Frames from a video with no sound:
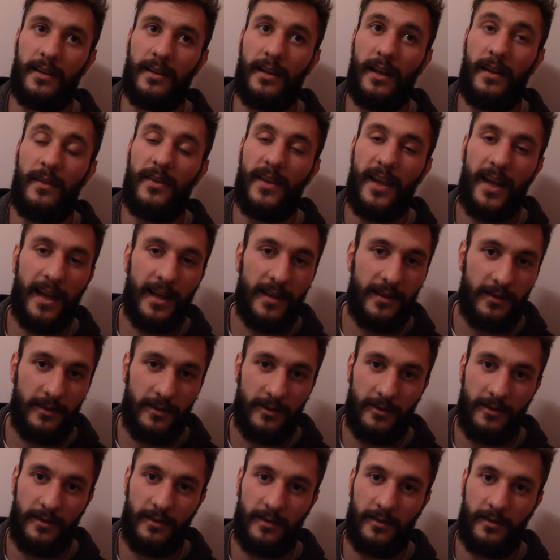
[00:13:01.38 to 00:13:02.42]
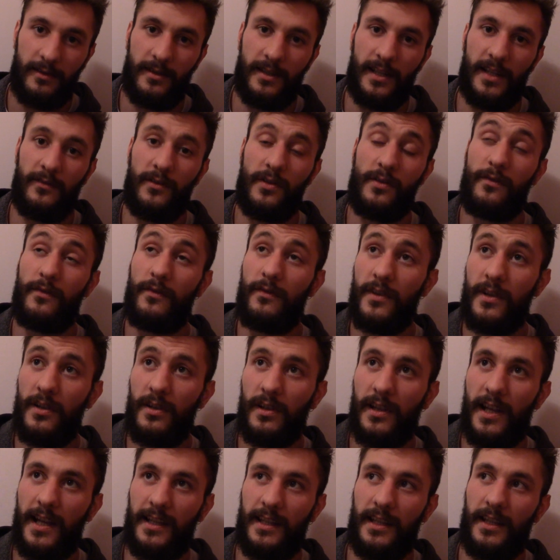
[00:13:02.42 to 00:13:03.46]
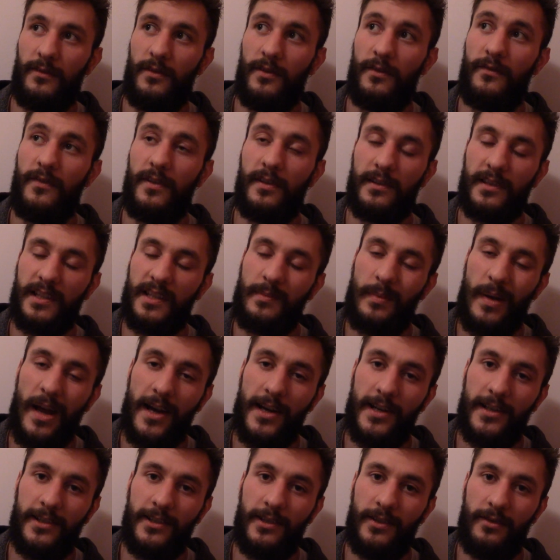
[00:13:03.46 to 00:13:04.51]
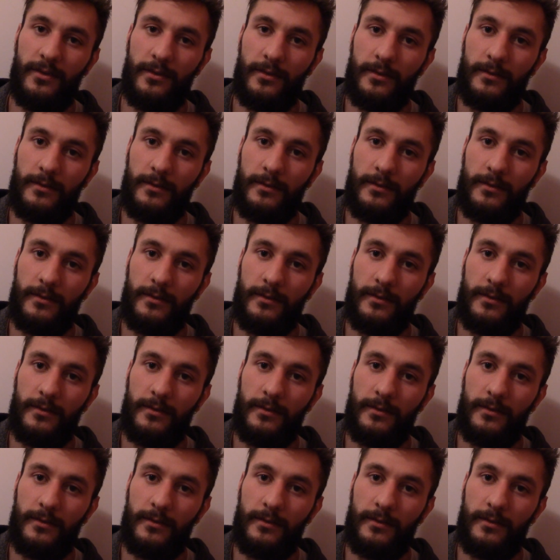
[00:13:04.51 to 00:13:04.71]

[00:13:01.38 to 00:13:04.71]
And then, if you feel like it, if you feel inspired to,